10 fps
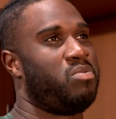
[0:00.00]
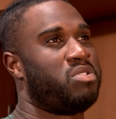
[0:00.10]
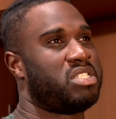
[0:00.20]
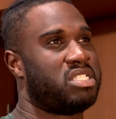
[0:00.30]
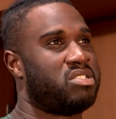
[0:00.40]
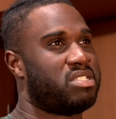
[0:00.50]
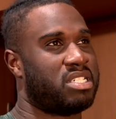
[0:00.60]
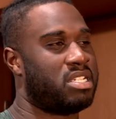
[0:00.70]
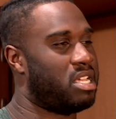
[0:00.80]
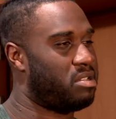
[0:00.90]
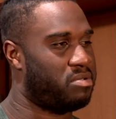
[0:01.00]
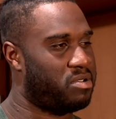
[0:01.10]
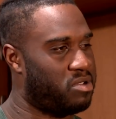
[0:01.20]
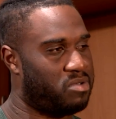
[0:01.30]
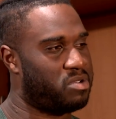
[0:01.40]
we'll see on Sunday.
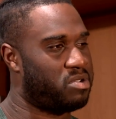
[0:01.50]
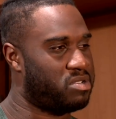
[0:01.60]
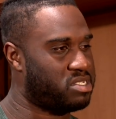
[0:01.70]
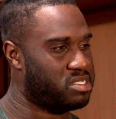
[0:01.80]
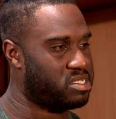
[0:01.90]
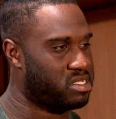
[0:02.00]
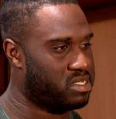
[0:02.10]
No one knows.